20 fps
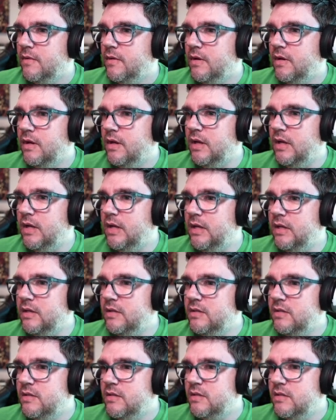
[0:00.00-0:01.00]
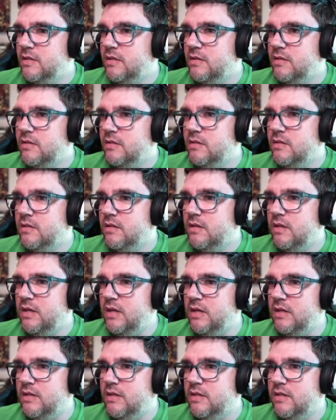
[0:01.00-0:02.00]
And this is
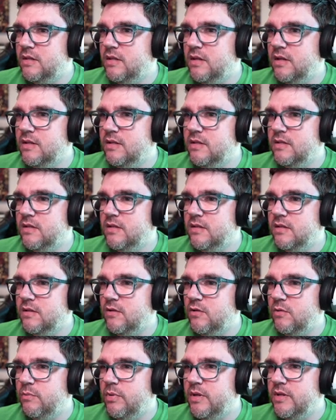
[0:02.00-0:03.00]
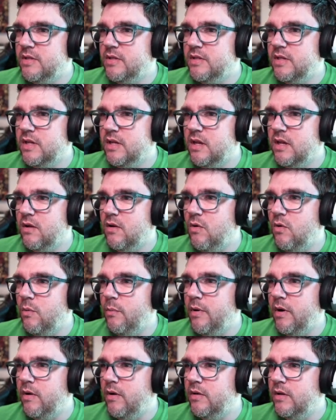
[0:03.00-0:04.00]
it. That's the only places I can go,
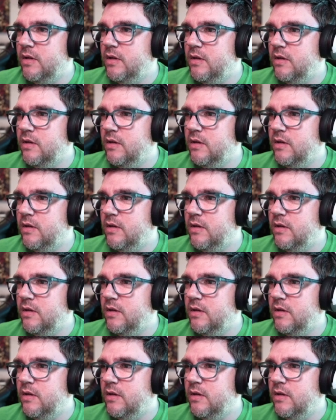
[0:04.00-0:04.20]
apparently.